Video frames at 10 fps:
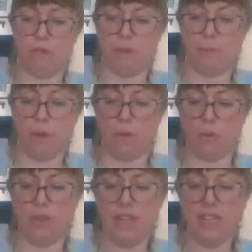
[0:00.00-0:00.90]
or a
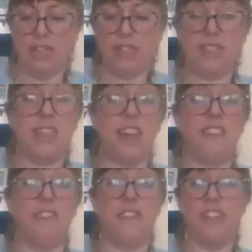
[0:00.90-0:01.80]
bowl, just so you
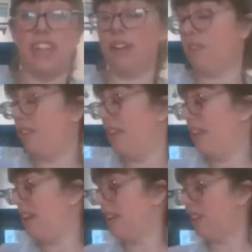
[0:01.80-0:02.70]
don't have to fish out
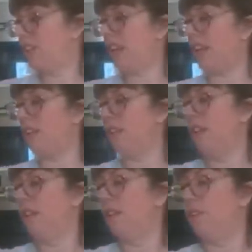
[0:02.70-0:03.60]
the shell
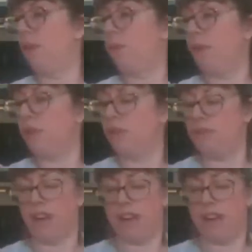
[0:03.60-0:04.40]
from your